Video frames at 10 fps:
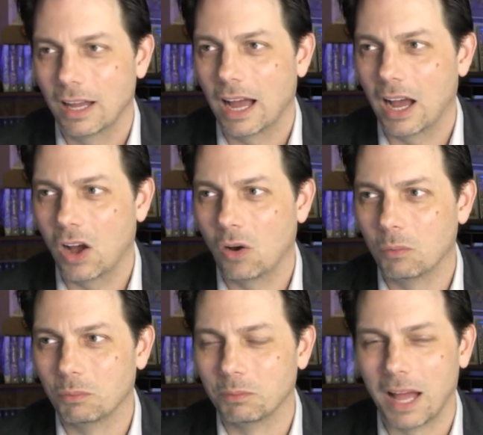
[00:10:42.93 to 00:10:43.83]

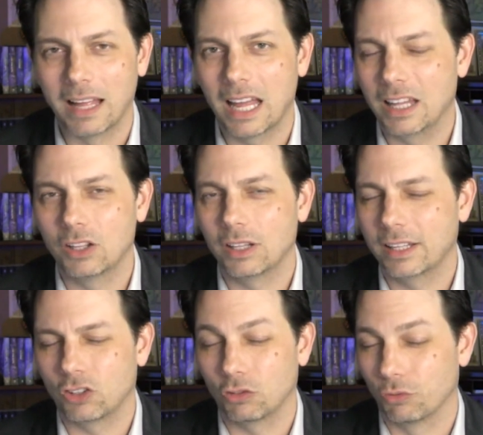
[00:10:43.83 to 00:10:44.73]

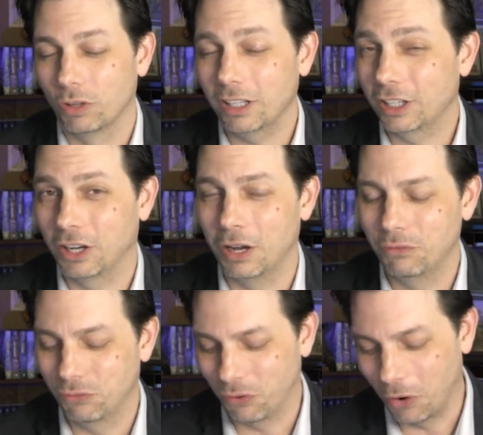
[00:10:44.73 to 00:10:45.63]
It's a really
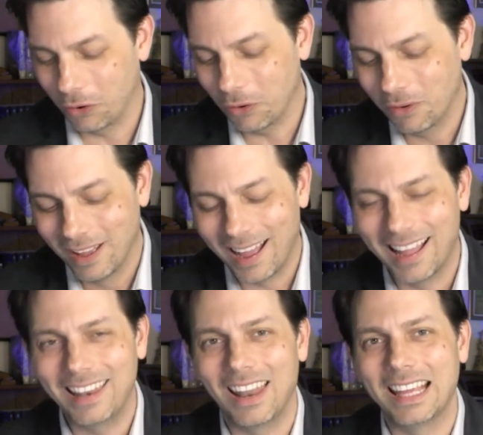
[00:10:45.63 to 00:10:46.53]
good photo.
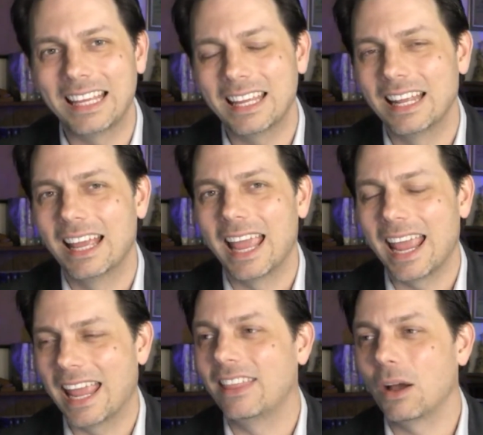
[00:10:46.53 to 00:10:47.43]
I like it.
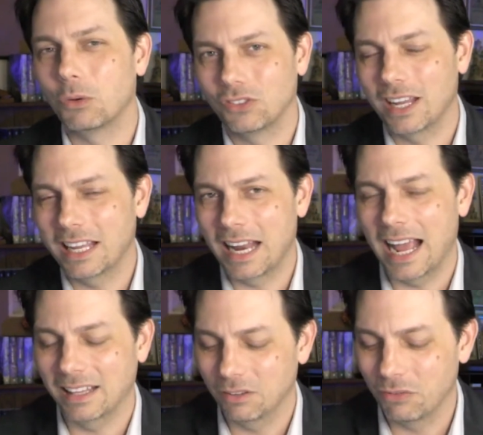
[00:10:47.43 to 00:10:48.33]
That was taken
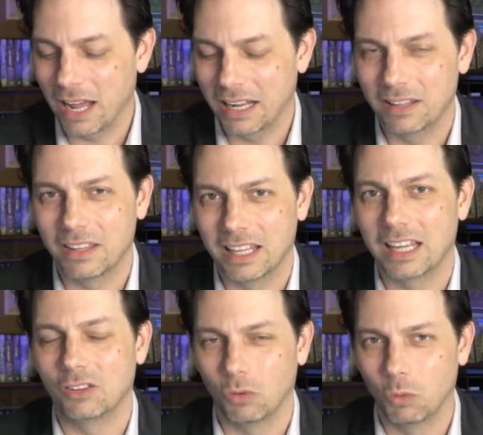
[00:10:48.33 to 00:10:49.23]
at the Valley of the
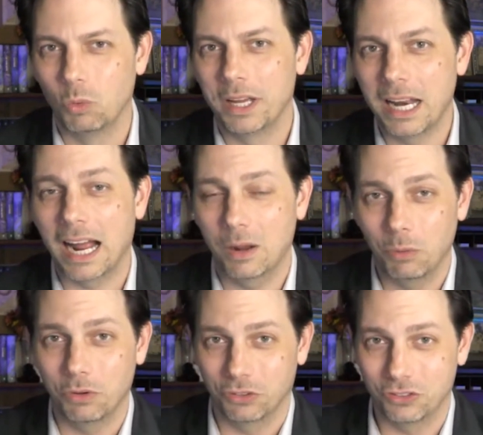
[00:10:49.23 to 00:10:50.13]
Kings when I
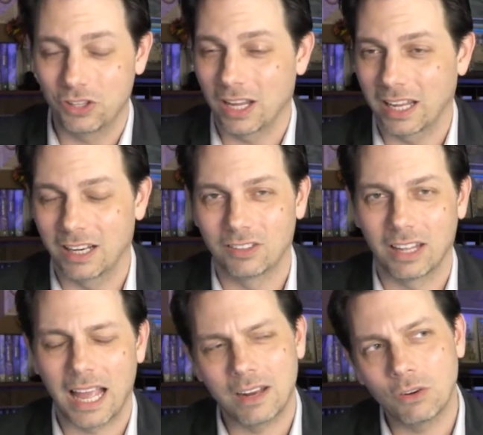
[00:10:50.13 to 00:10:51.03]
was sick, and it's
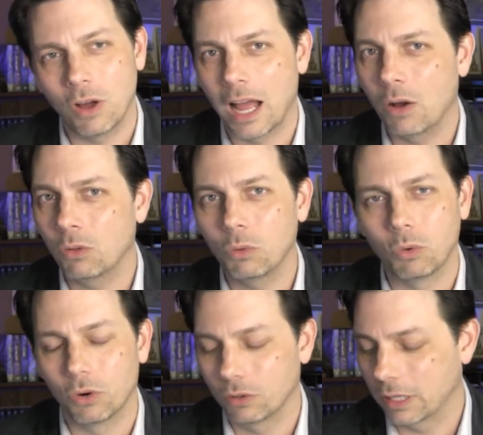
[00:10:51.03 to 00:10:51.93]
like I don't know how in the
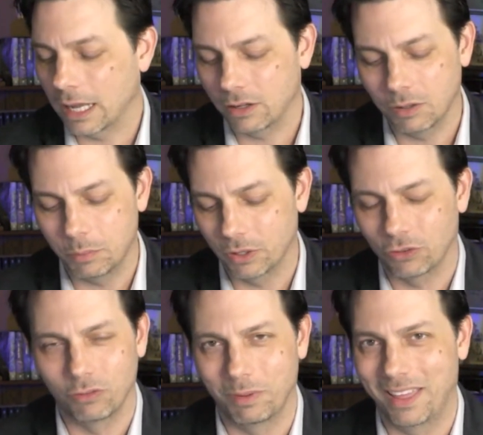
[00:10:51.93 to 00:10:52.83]
world you got a good
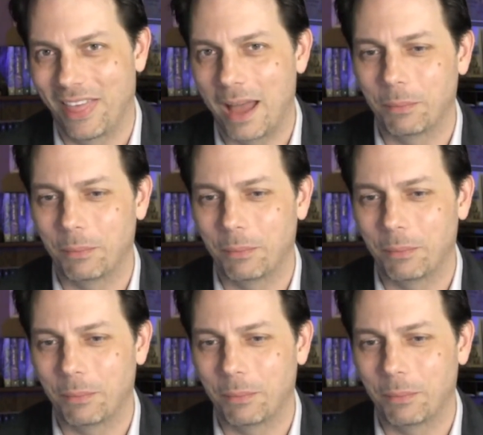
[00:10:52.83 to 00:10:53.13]
picture of me that